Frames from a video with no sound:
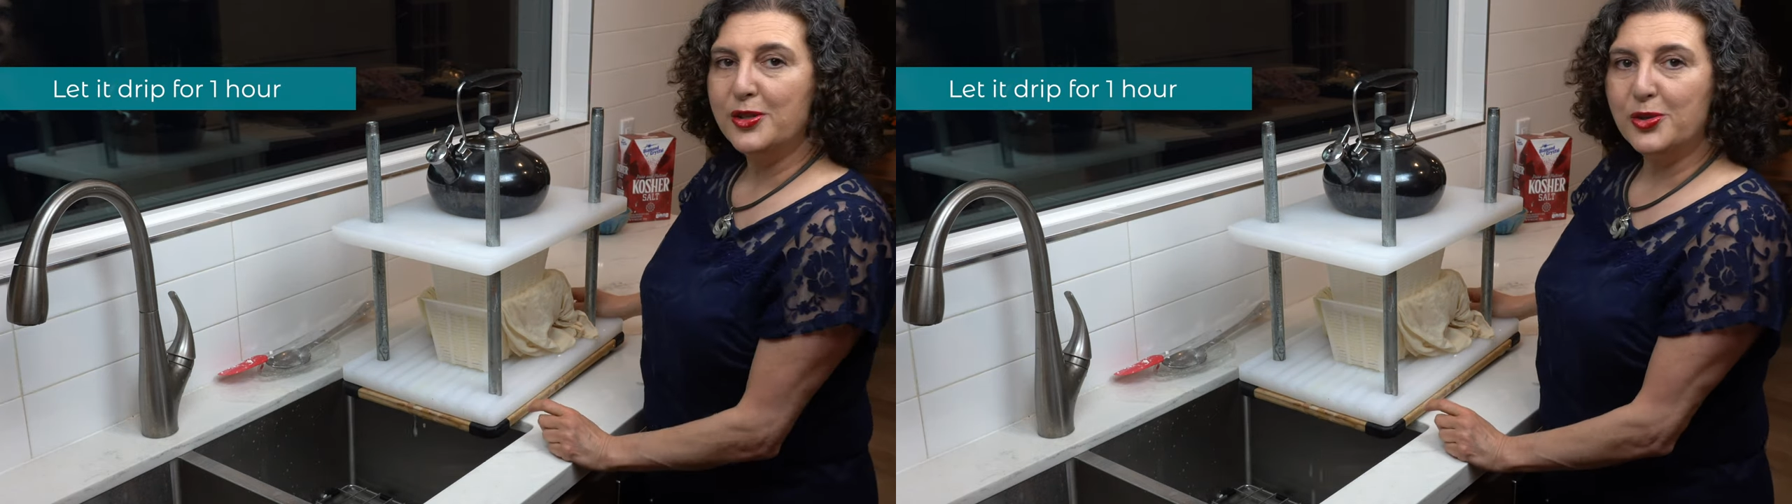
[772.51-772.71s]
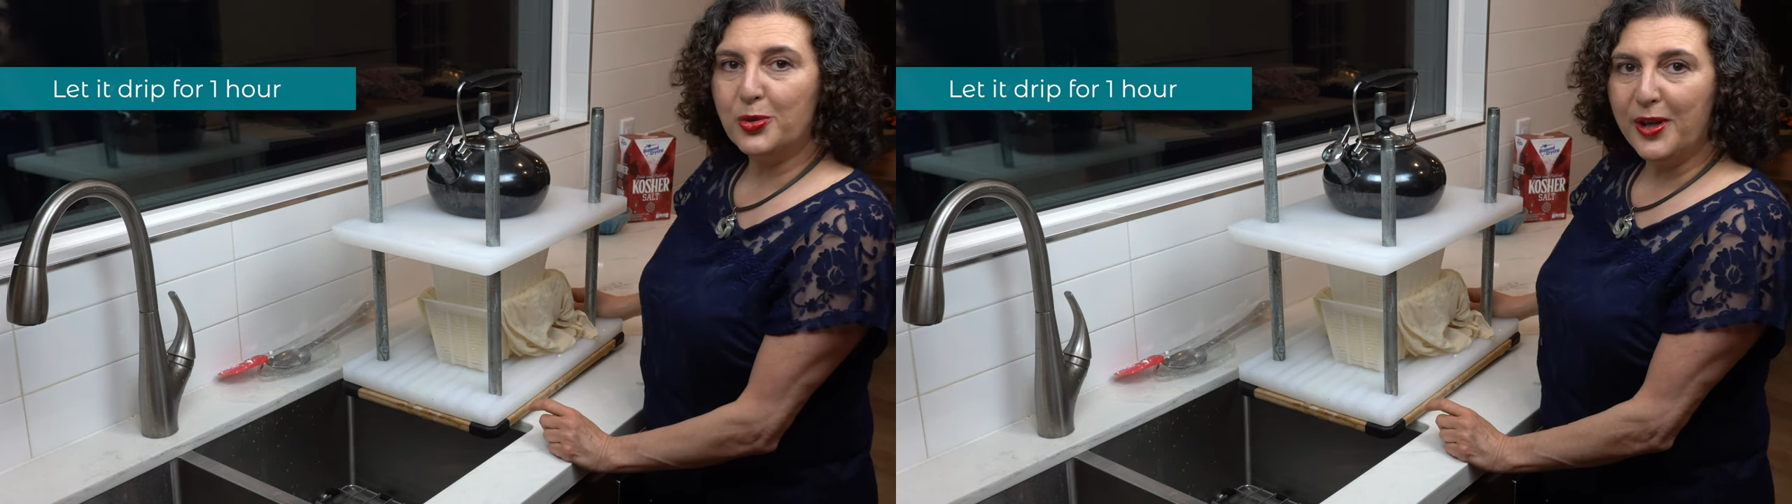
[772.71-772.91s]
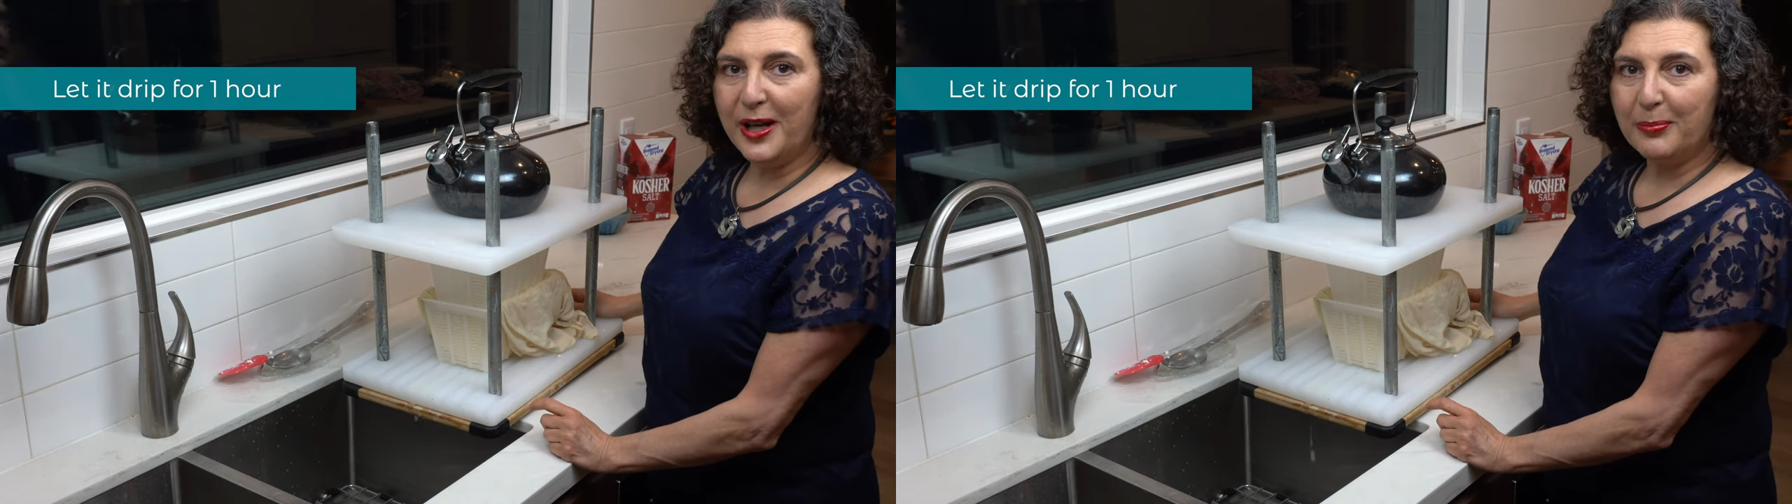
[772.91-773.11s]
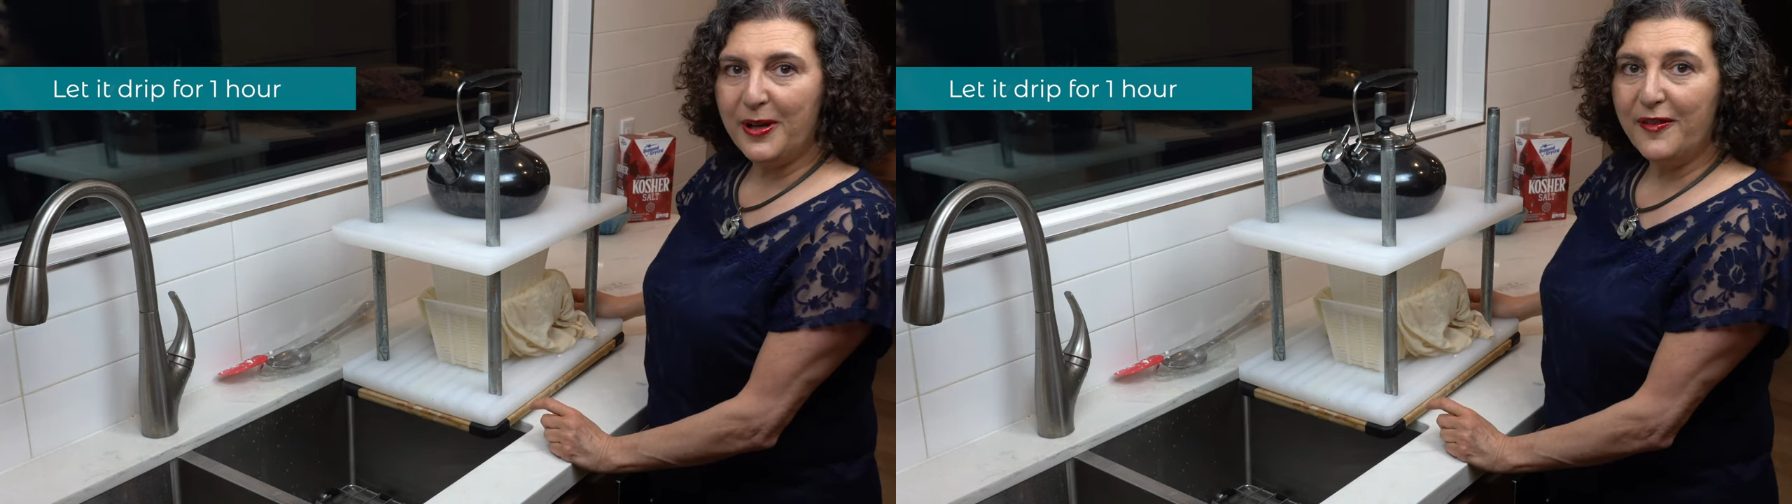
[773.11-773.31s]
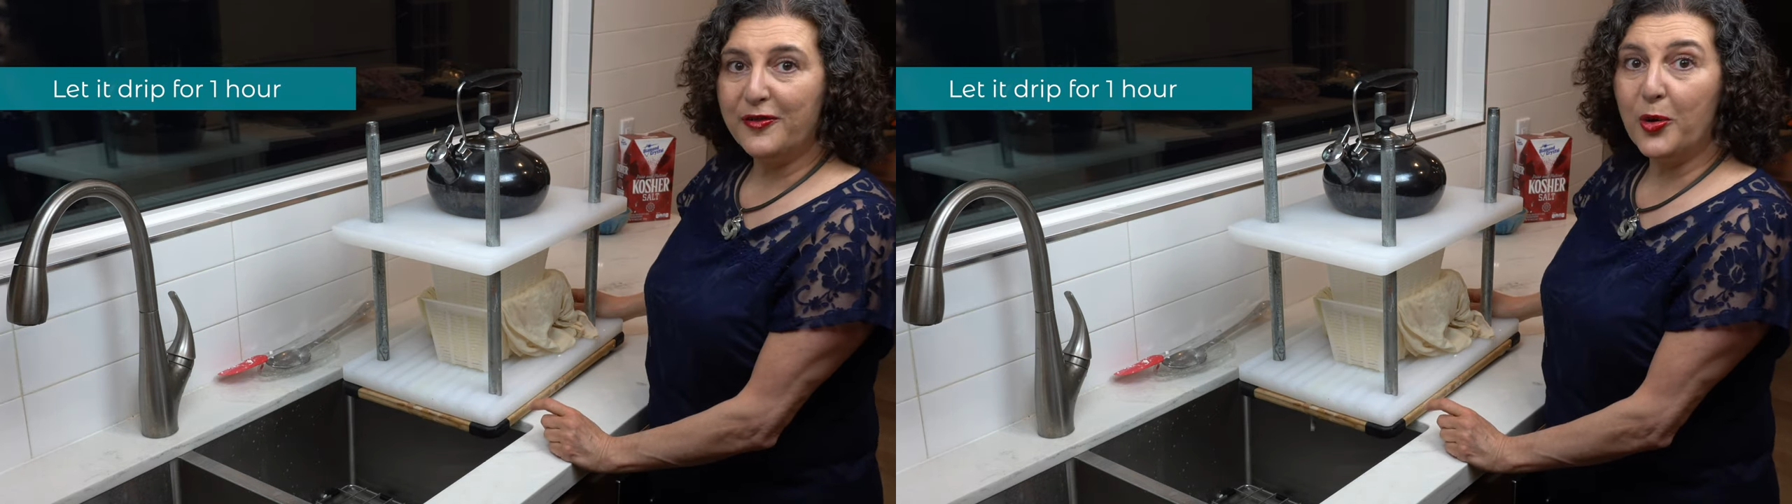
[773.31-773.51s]
drip
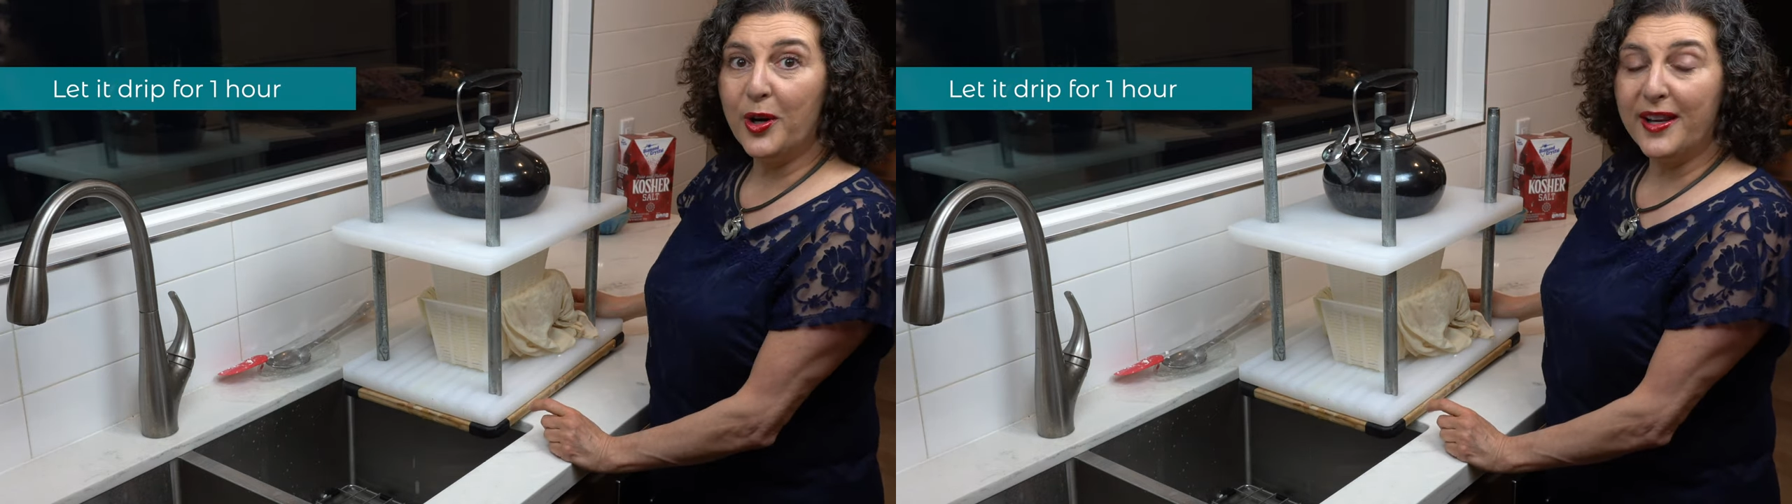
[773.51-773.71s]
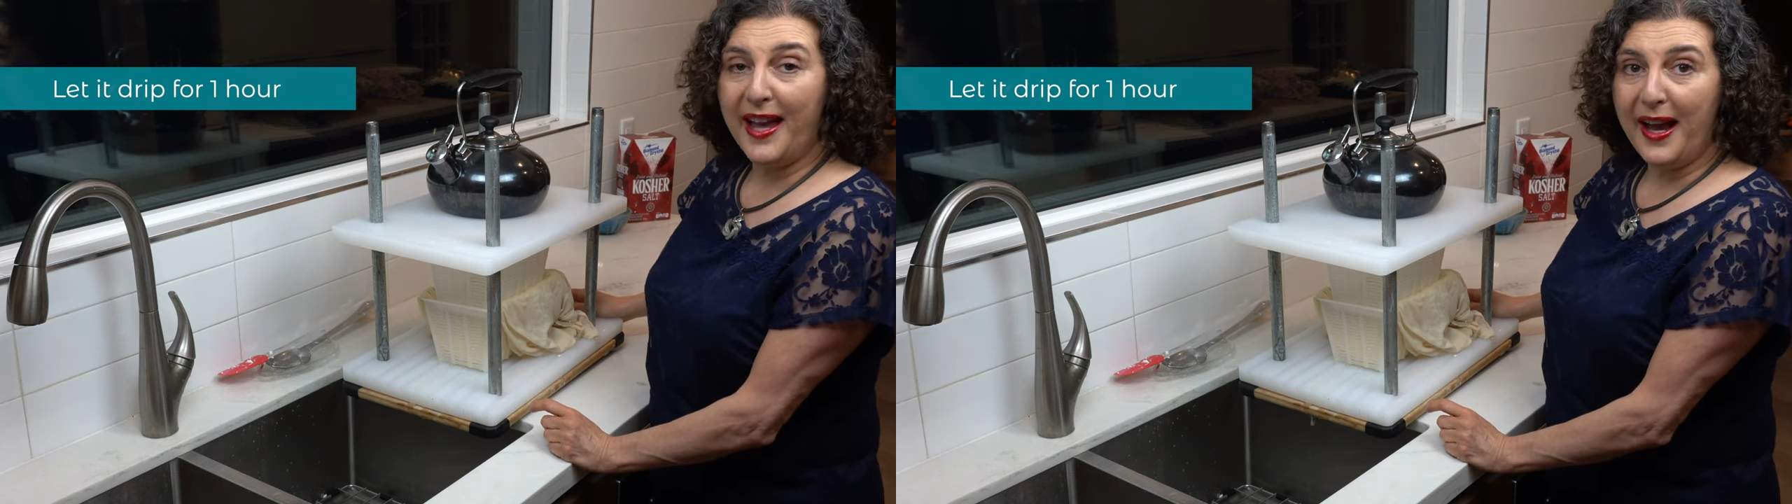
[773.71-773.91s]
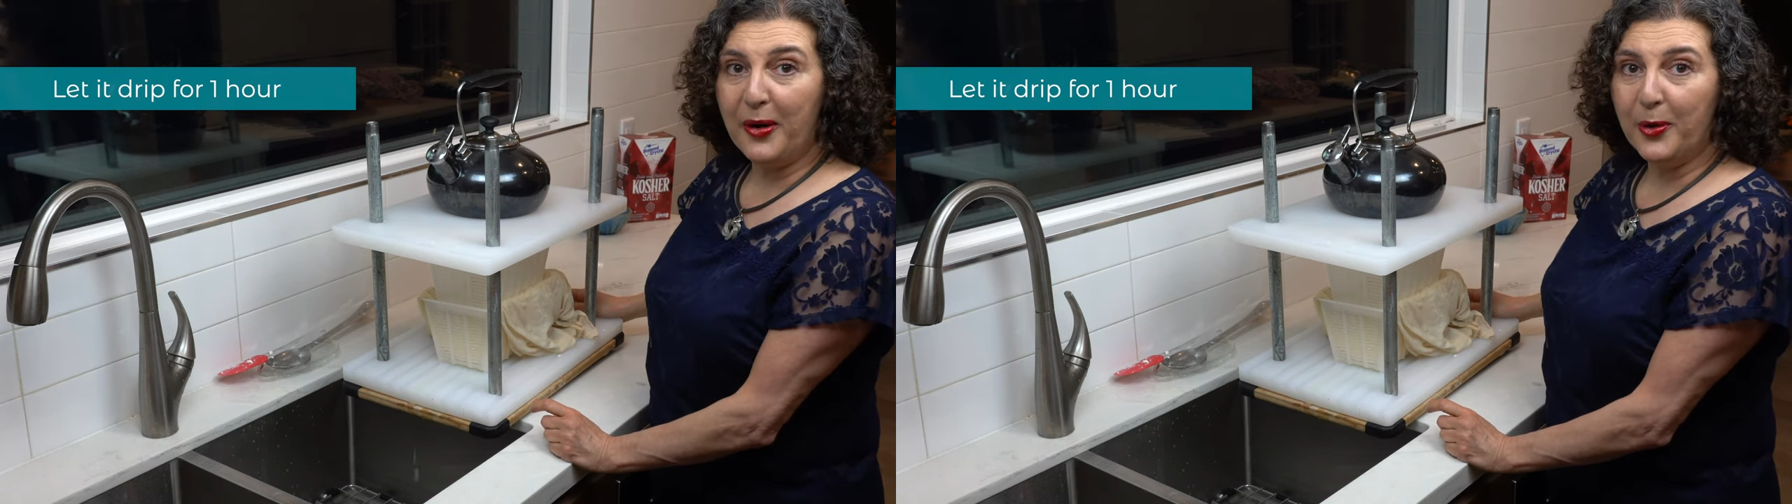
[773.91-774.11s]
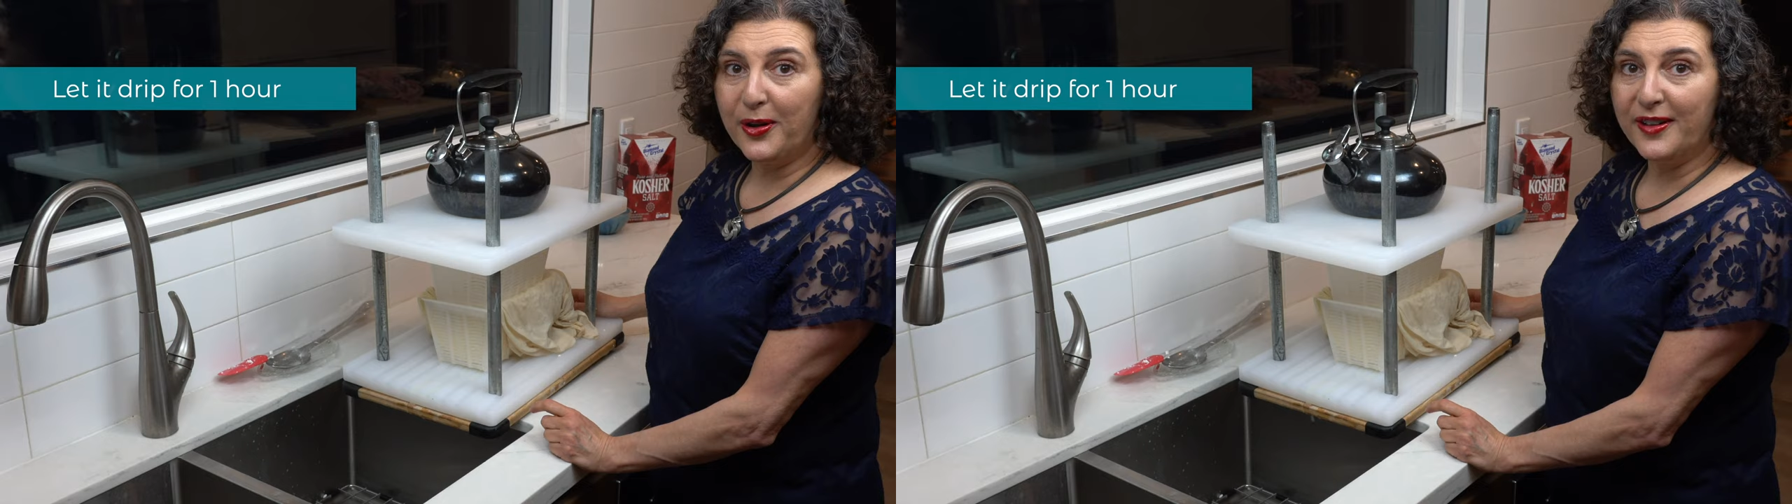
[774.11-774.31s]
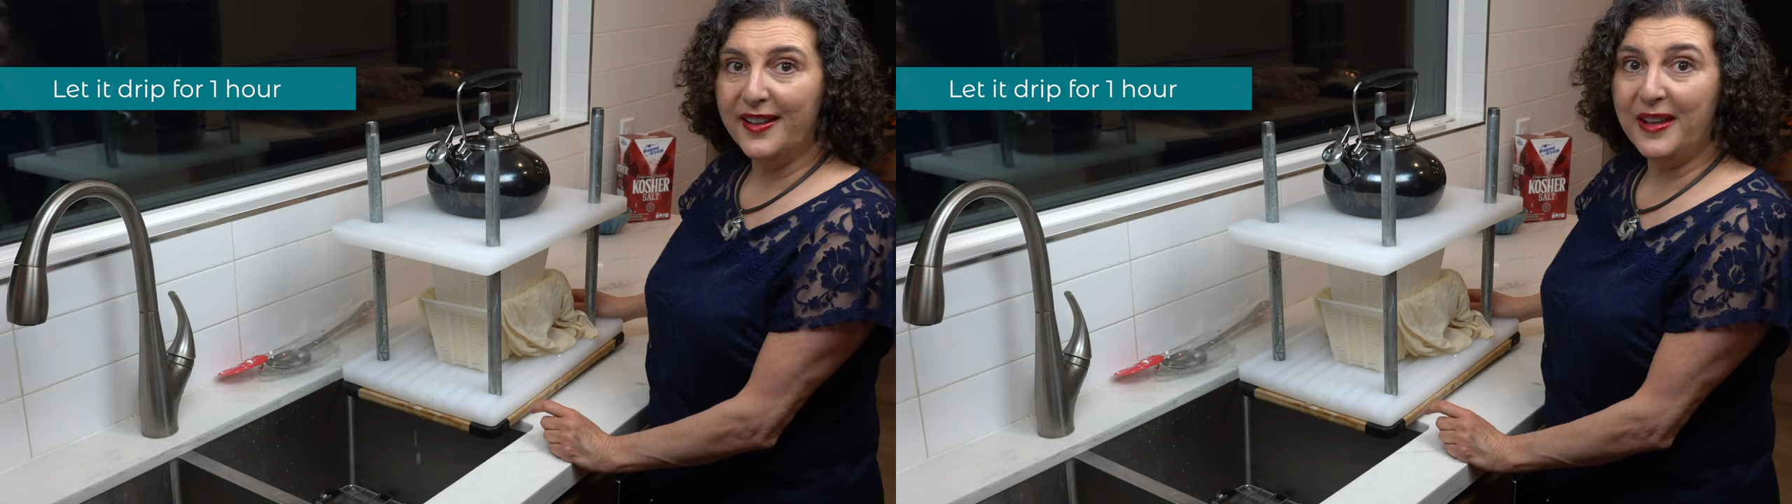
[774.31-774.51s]
for an hour